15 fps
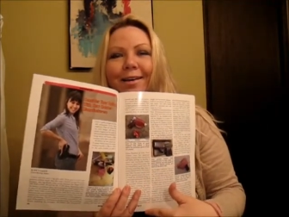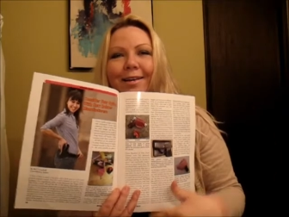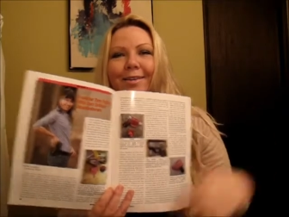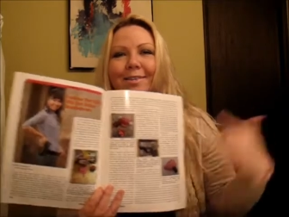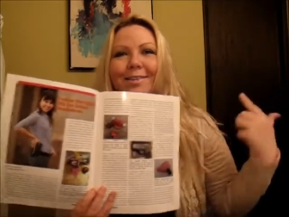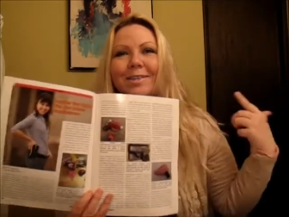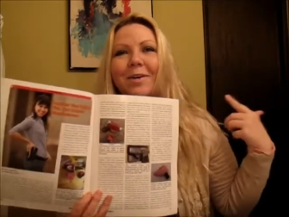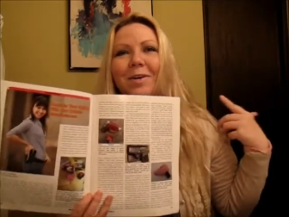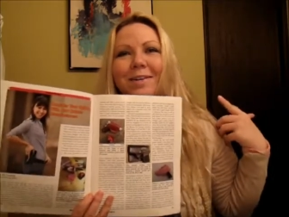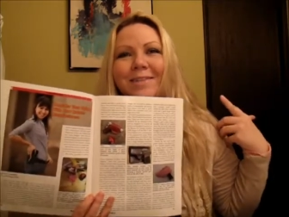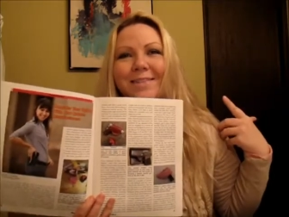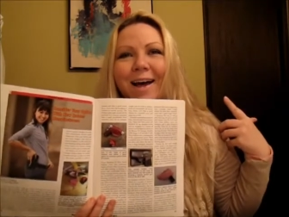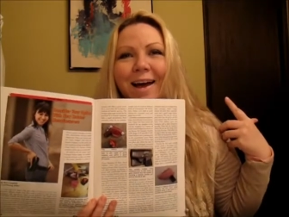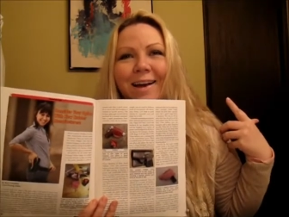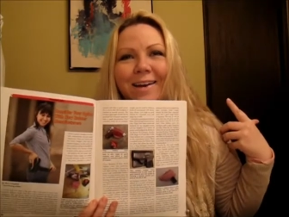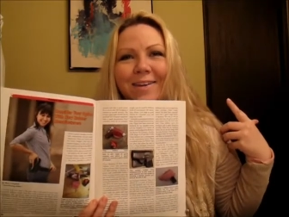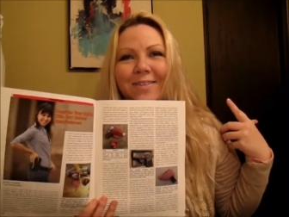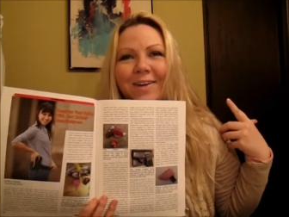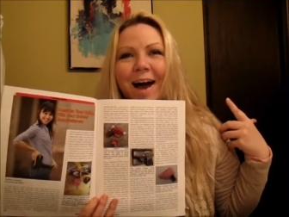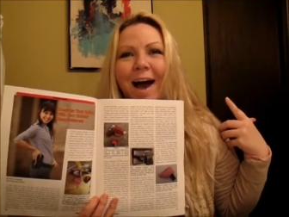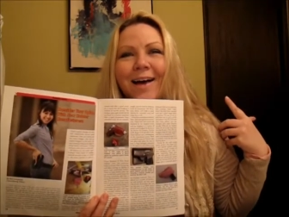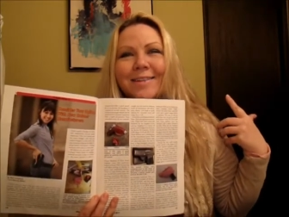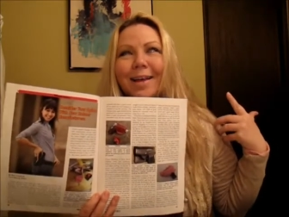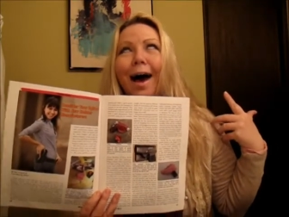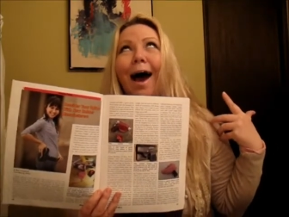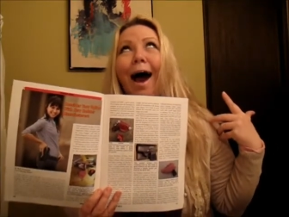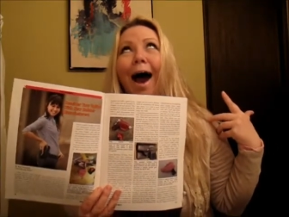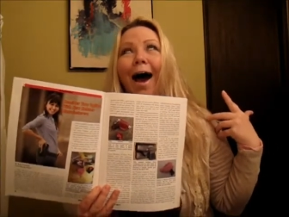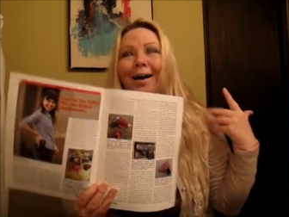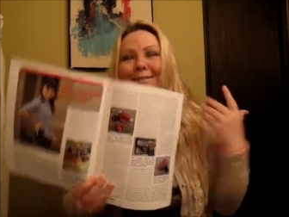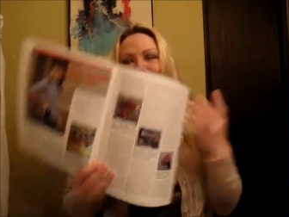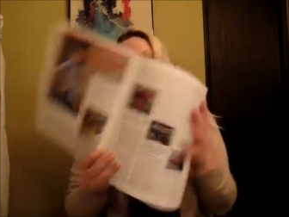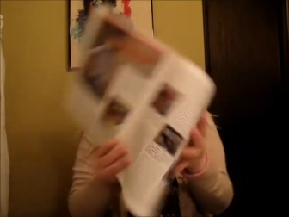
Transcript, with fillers: It's so exciting, you guys. Oh!